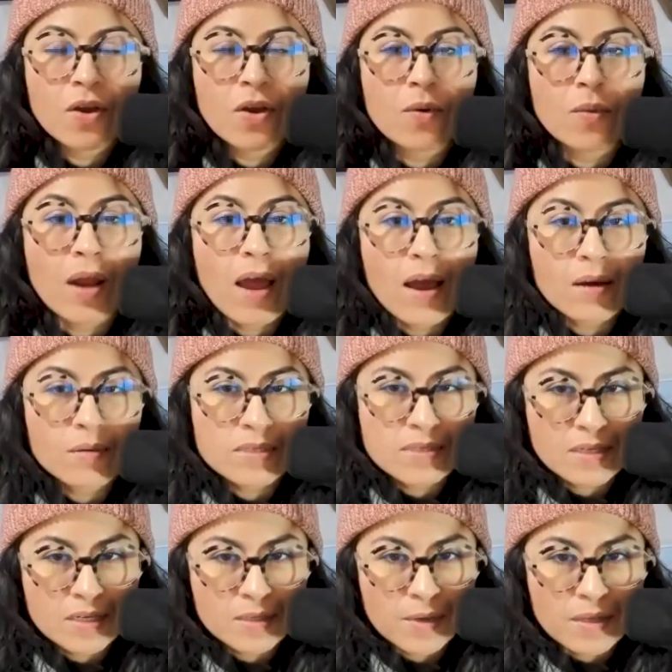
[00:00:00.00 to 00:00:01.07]
When I was
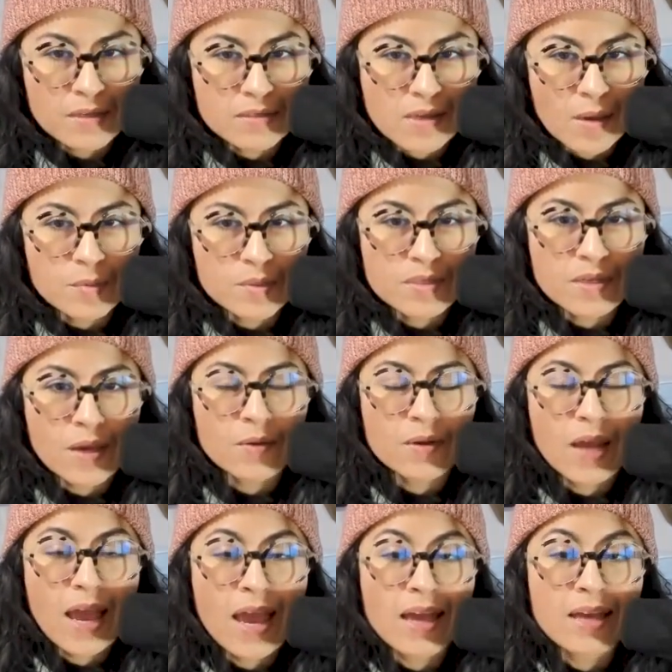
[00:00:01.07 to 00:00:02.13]
thinking about this
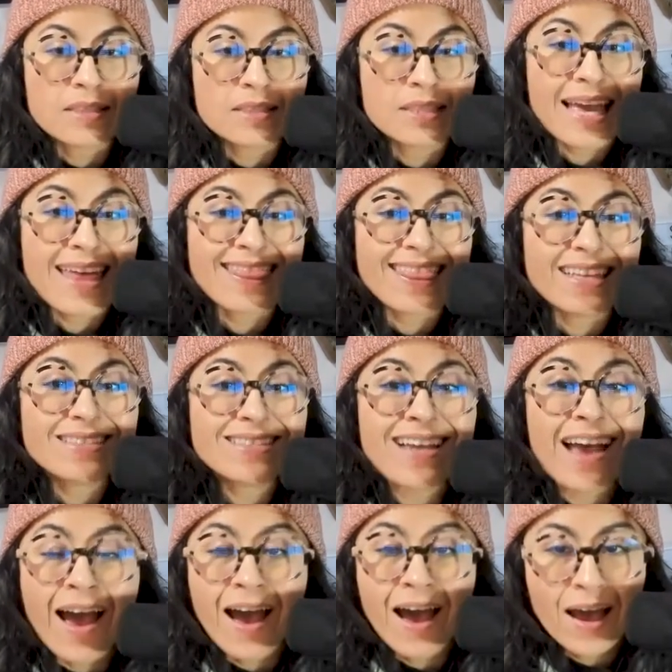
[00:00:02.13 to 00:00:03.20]
episode and the
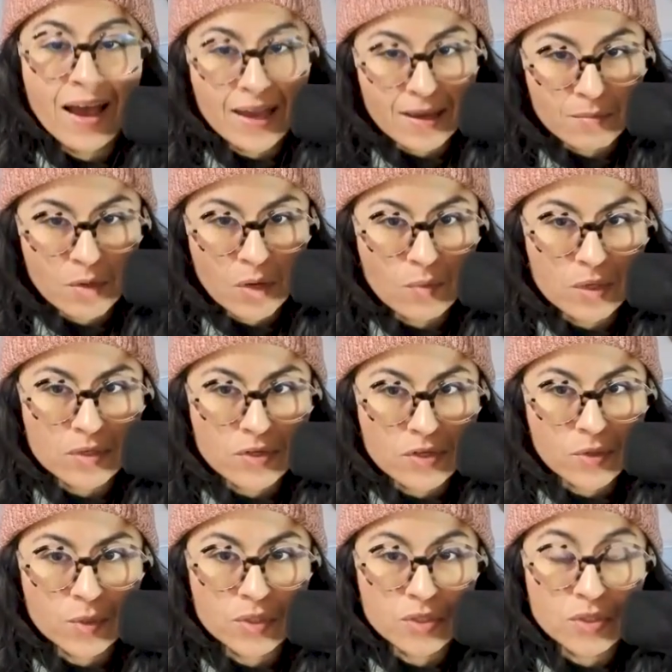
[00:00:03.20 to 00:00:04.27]
time when you're
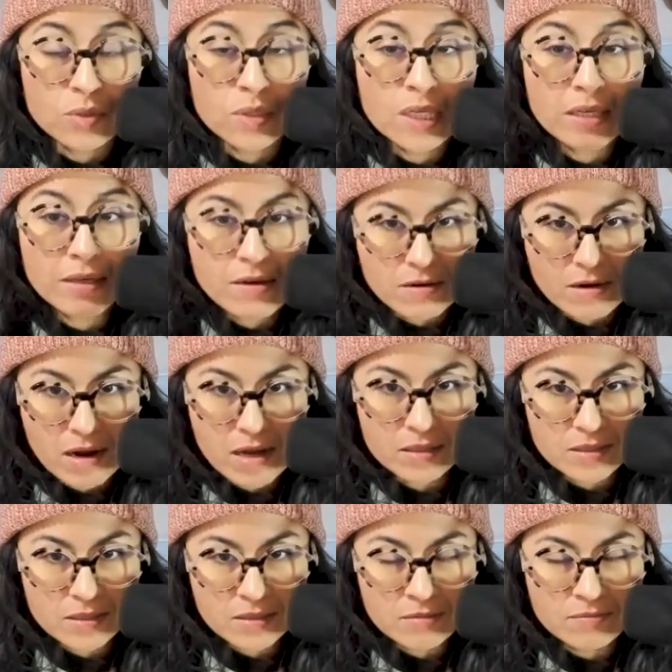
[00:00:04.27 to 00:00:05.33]
going to hear
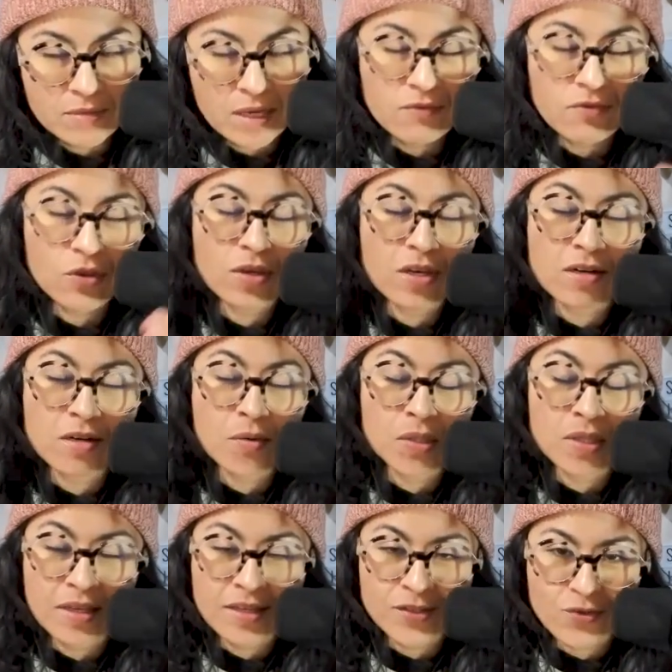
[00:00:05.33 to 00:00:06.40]
it, if you hear it when
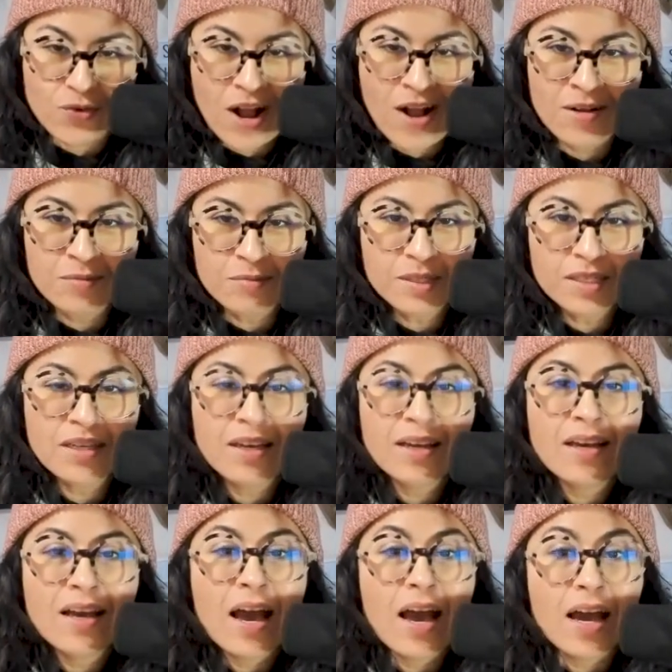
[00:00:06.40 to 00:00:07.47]
they drop,
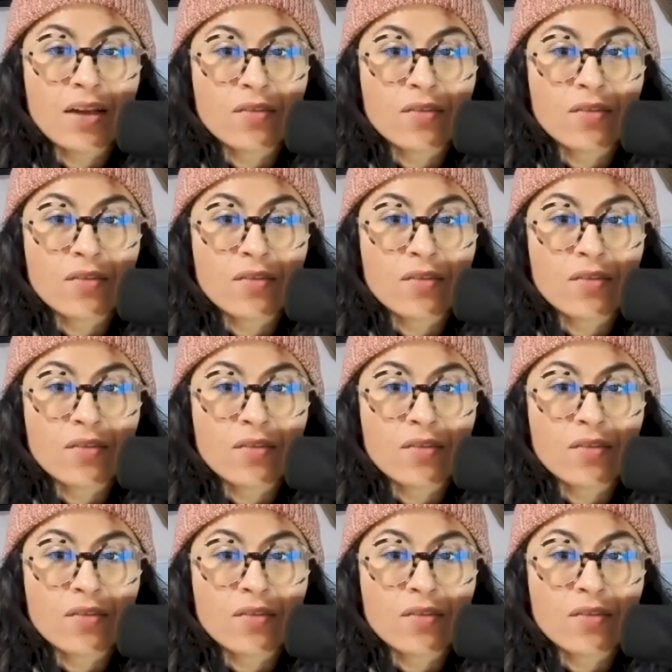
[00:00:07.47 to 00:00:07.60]
I